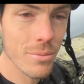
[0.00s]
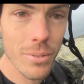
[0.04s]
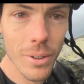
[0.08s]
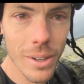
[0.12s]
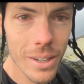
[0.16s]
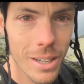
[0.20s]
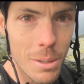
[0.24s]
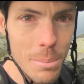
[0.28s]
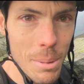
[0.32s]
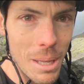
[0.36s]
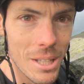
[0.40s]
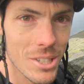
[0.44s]

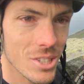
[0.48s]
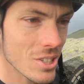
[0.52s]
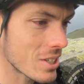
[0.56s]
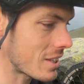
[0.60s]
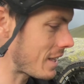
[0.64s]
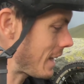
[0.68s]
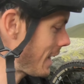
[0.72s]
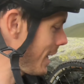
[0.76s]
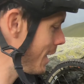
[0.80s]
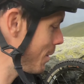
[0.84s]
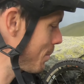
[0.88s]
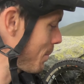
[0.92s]
finally mention
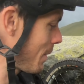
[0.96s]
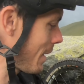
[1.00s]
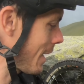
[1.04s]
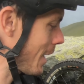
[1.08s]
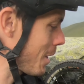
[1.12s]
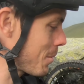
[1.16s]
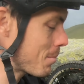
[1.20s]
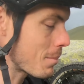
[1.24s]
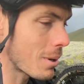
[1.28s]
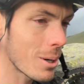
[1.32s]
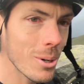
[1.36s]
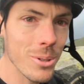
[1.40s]
the
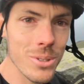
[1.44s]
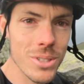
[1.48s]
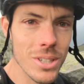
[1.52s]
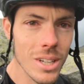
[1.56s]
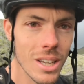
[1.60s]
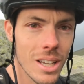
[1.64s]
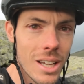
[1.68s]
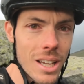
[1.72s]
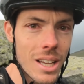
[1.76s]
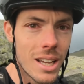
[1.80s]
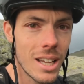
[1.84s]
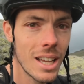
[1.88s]
EP8
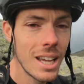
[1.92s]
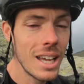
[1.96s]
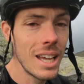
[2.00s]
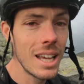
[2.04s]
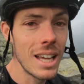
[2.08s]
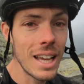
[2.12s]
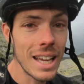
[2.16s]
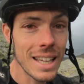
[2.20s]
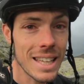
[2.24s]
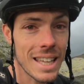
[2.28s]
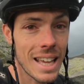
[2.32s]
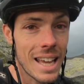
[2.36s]
motor.
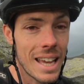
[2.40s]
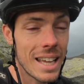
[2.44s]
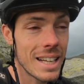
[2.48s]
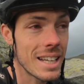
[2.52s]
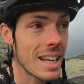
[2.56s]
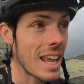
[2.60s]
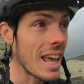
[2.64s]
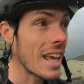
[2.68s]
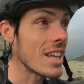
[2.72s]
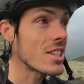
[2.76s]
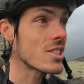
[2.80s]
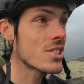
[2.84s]

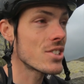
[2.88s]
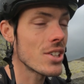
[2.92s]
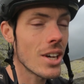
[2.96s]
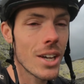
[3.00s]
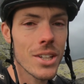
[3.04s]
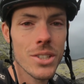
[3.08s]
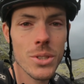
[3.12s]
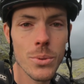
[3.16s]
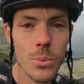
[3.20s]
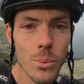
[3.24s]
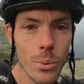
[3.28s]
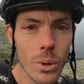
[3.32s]
Again, it's
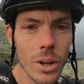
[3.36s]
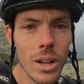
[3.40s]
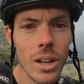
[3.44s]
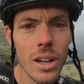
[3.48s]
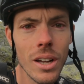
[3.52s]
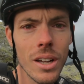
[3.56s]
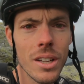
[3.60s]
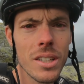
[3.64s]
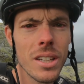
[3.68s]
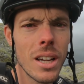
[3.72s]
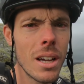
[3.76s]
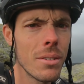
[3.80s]
just
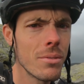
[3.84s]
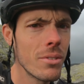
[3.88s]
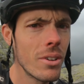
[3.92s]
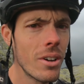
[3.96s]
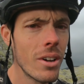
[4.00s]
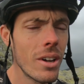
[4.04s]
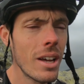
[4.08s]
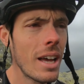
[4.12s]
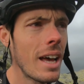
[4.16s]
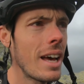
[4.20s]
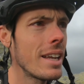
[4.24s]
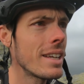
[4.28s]
worked. I've
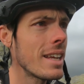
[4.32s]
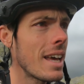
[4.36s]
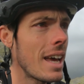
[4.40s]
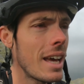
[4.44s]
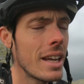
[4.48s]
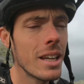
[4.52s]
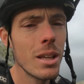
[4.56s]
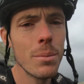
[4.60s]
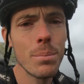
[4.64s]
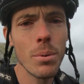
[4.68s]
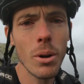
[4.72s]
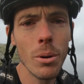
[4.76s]
not had
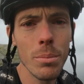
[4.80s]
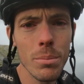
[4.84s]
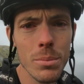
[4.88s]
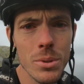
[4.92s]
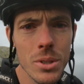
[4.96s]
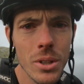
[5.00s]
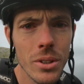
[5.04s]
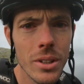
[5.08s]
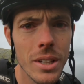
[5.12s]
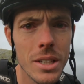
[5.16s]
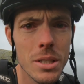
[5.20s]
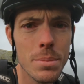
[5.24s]
any
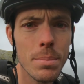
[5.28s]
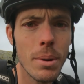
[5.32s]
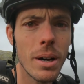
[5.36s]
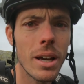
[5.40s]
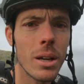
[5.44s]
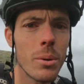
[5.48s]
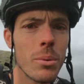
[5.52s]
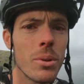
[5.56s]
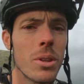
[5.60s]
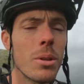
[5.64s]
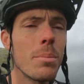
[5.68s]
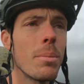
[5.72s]
problems on this
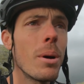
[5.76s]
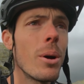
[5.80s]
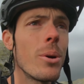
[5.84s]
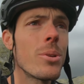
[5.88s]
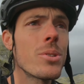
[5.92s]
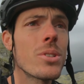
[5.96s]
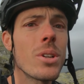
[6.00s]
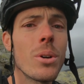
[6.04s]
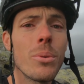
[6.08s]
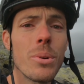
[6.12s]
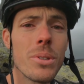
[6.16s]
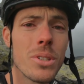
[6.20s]
bike with the
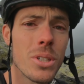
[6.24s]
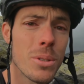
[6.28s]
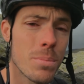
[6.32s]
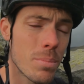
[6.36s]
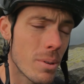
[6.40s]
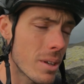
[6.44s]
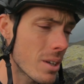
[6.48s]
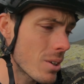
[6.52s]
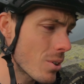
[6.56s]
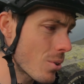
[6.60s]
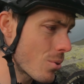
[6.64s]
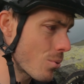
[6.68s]
motor, which has
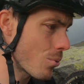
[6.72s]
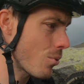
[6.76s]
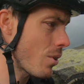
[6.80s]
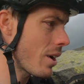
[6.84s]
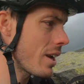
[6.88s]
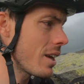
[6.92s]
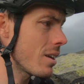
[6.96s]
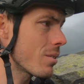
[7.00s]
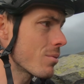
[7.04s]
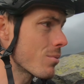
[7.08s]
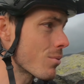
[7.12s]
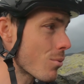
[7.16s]
been
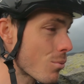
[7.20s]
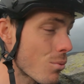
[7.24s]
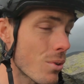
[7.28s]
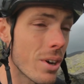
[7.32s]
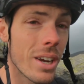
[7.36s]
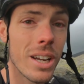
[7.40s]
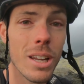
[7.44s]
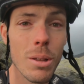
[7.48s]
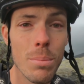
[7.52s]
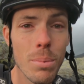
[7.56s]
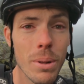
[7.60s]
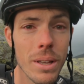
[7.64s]
great.
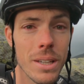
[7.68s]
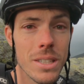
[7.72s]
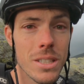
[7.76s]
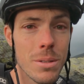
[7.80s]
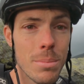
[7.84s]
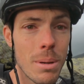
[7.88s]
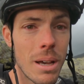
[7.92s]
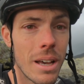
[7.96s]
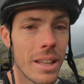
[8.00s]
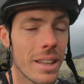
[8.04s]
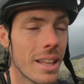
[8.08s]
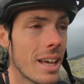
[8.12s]
Really pleased
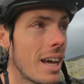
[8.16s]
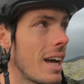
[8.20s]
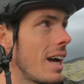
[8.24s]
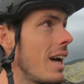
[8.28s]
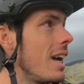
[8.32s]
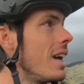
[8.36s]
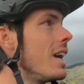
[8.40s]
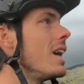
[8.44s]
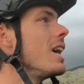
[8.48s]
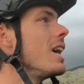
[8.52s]
about that,